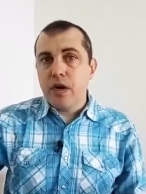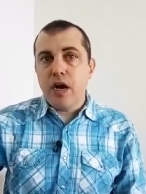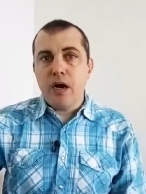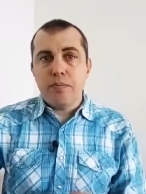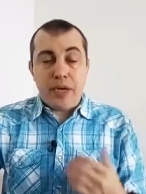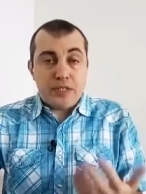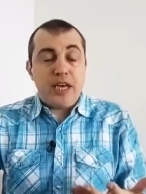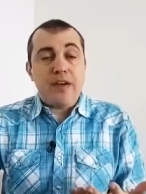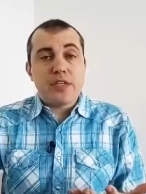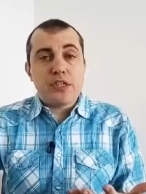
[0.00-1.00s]
uh, because they
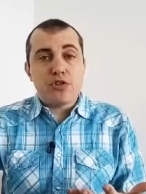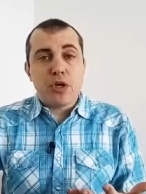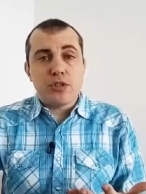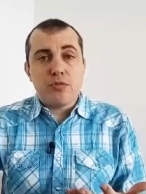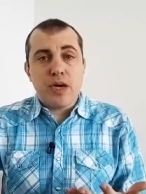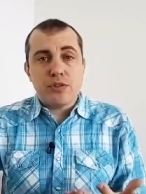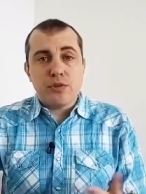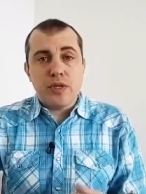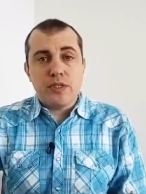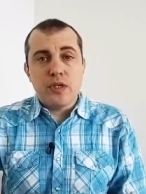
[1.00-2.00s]
have to construct a route
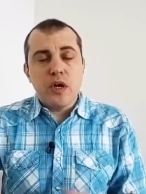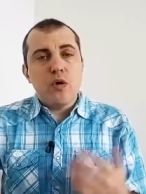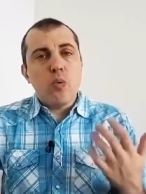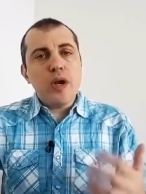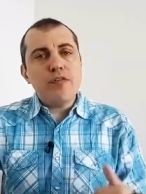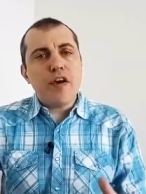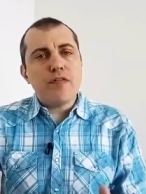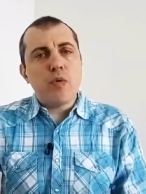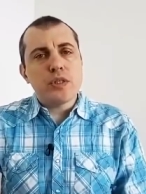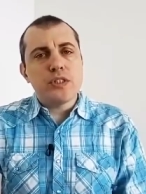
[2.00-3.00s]
to it. What if
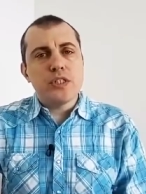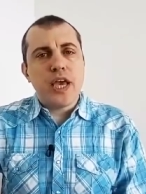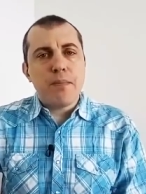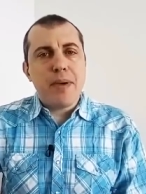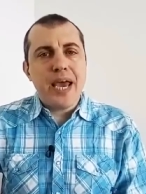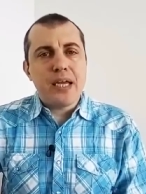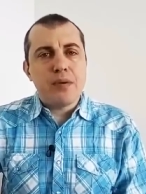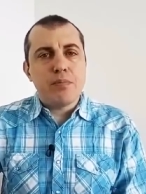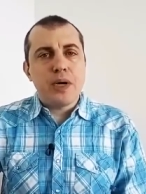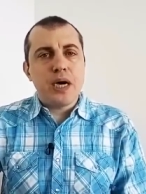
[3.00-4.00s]
F wanted to get
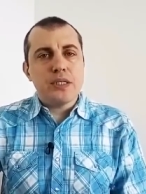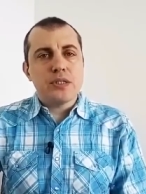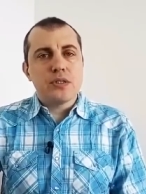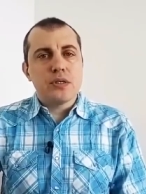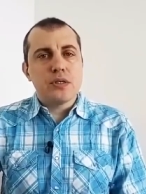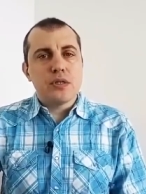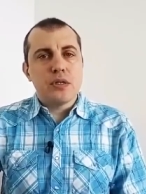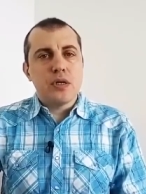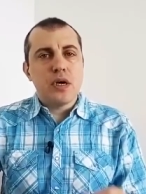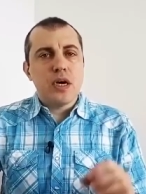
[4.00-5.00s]
paid but
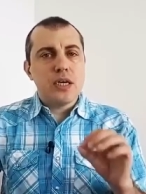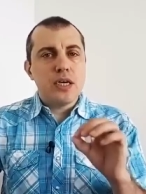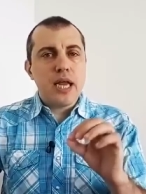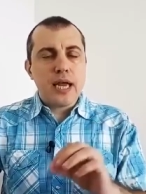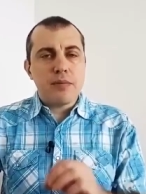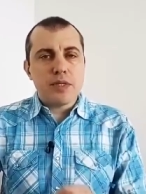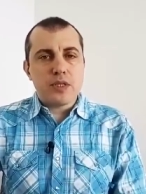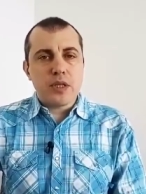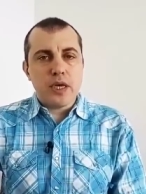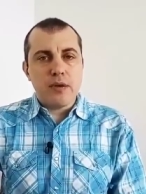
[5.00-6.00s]

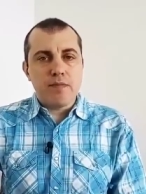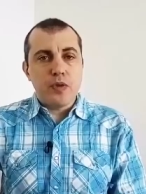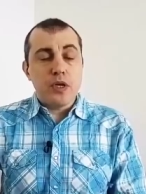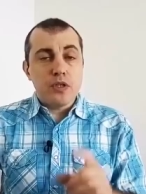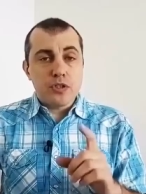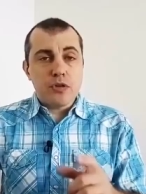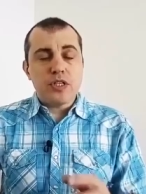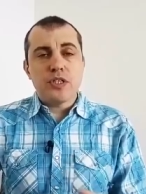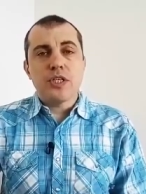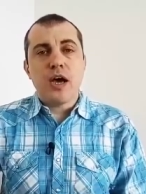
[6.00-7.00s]
anonymously? So
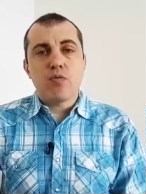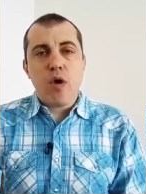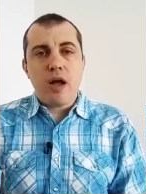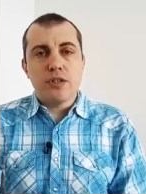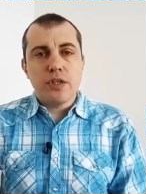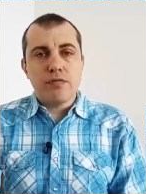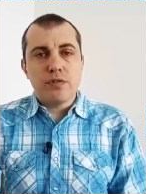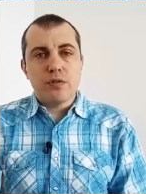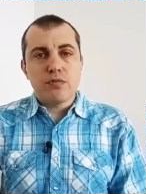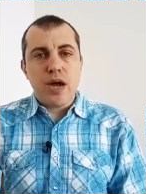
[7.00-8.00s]
this is how
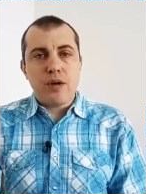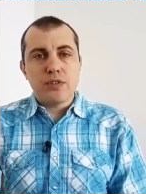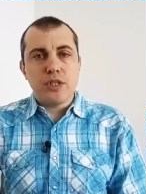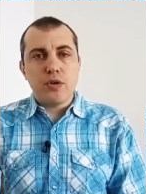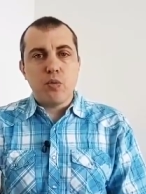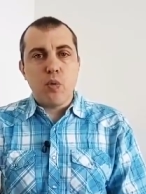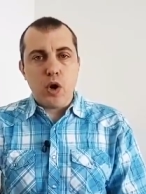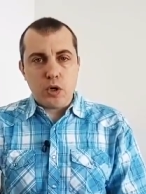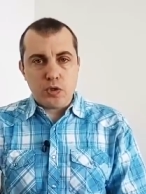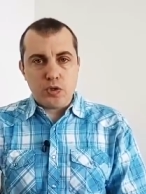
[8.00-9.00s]
rendezvous routing
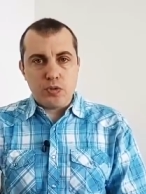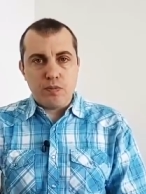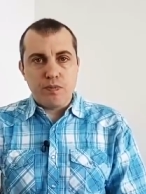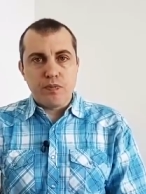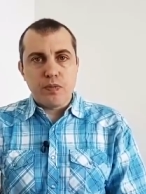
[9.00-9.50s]
works.